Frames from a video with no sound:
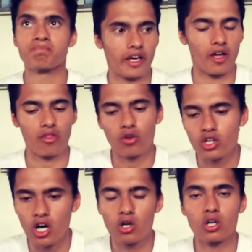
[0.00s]
And I thought,
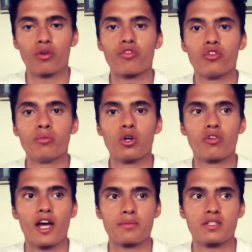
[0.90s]
I'll go a few more
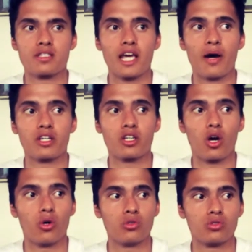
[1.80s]
reps to see how it
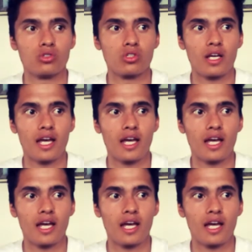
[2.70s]
goes.